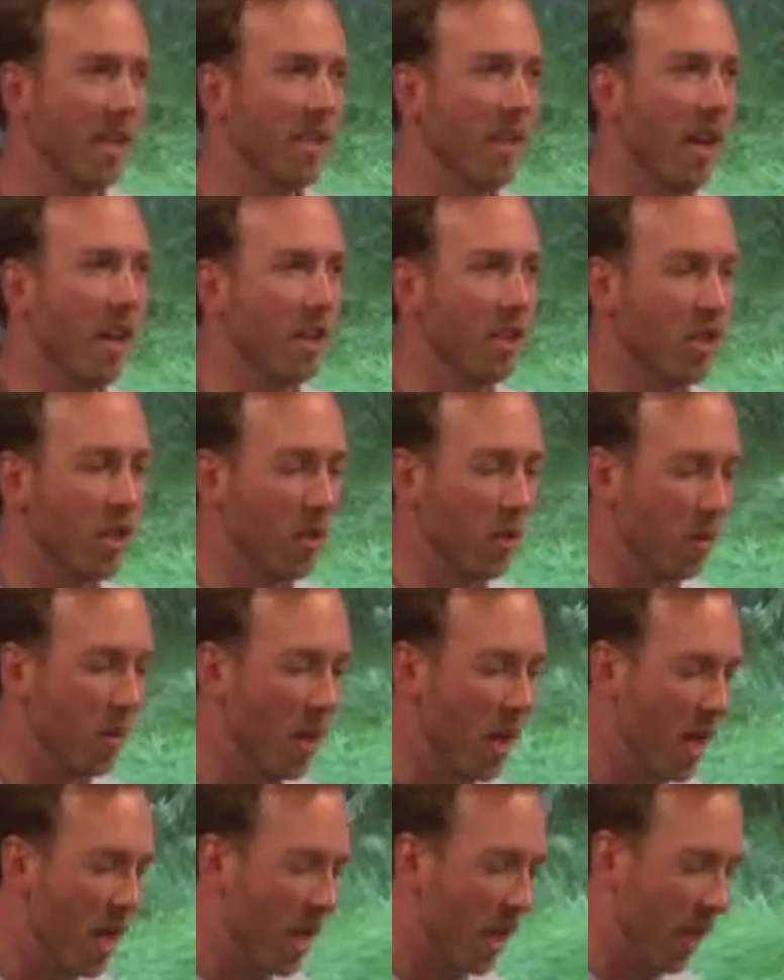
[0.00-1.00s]
in touch, to
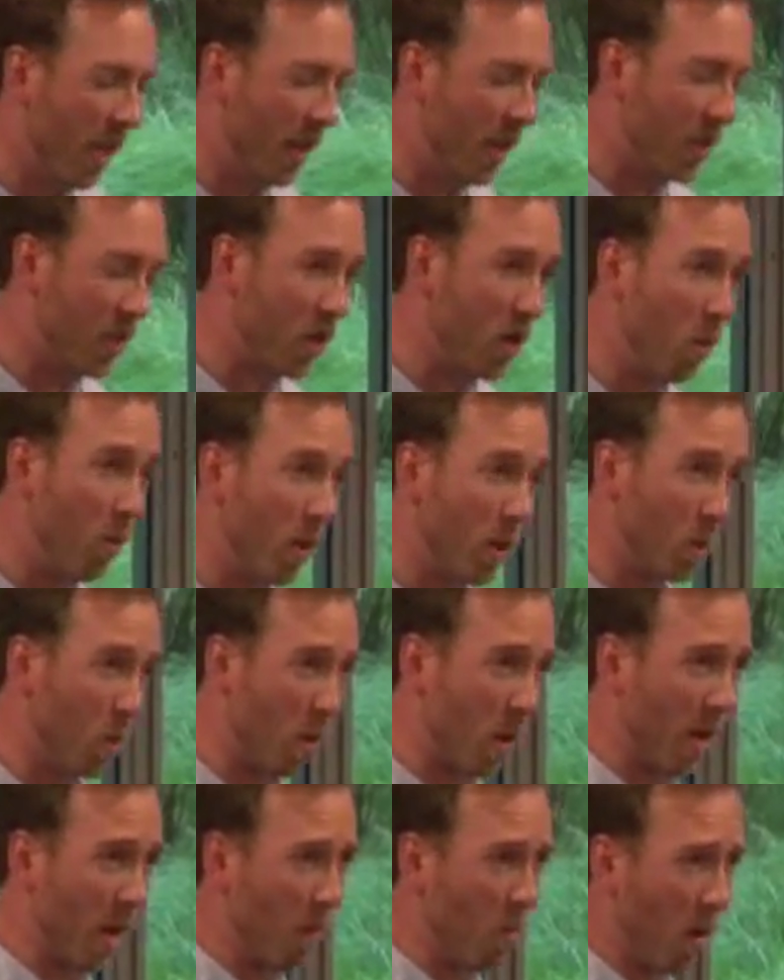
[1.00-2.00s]
let us know what's
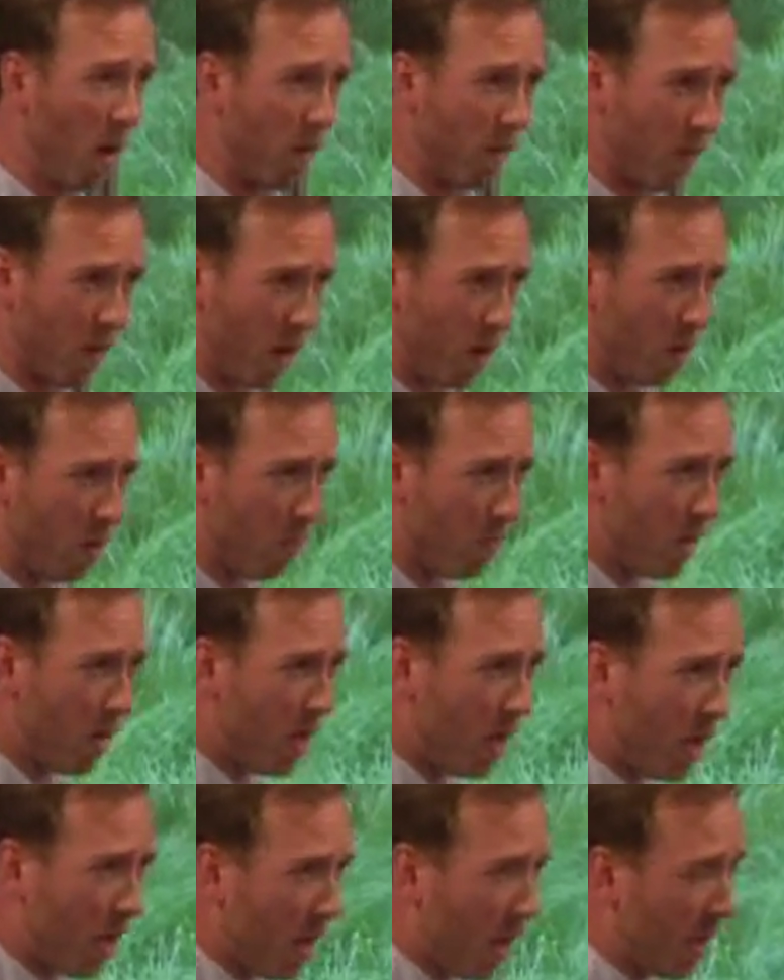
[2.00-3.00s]
working well for you.
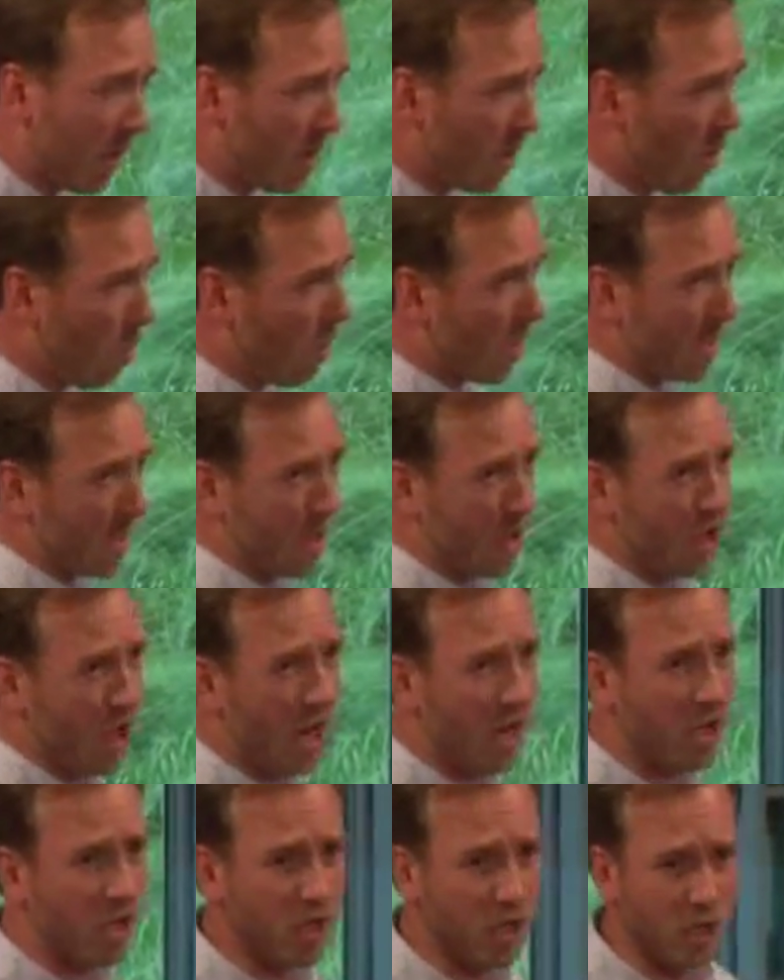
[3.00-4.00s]
Let us know what
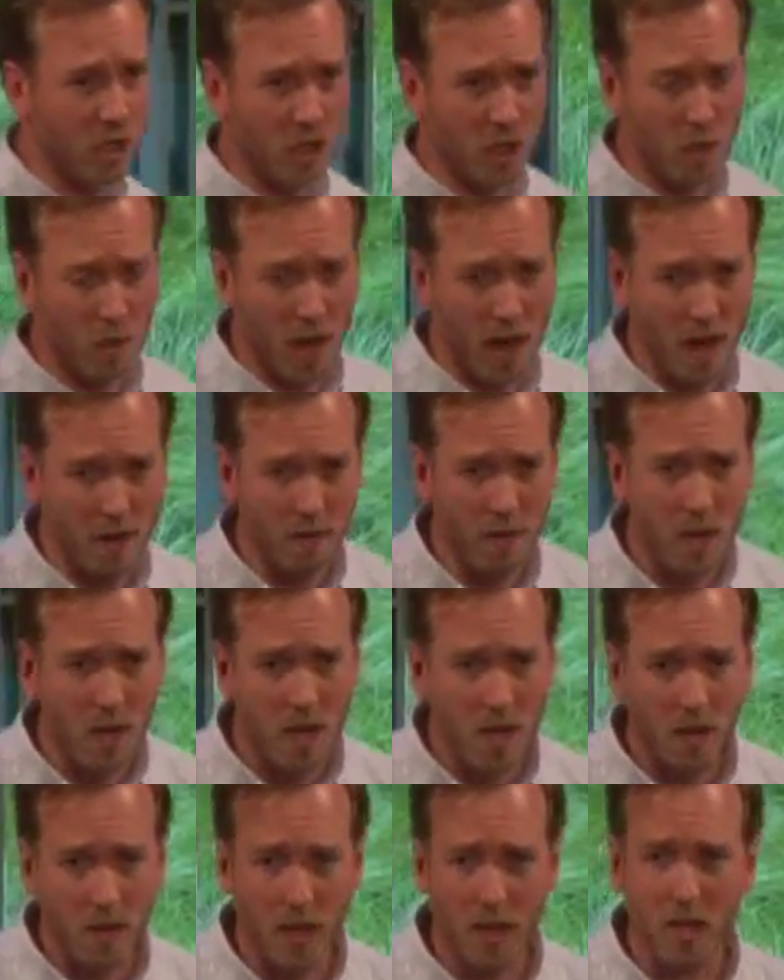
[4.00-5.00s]
suggestions you have.
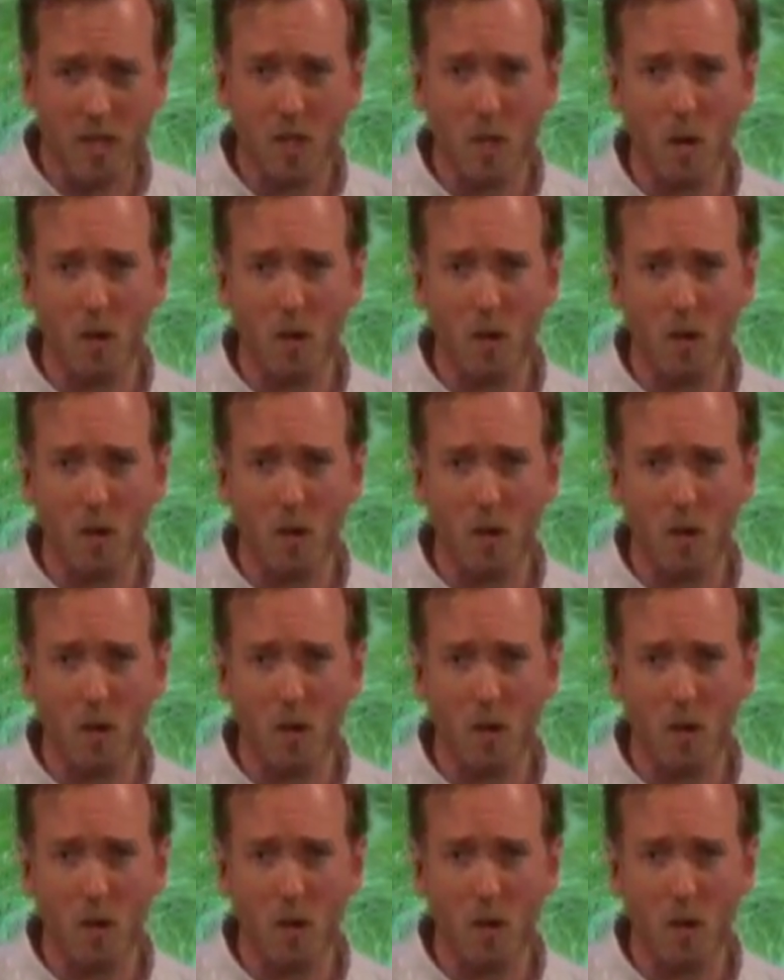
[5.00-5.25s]
Let us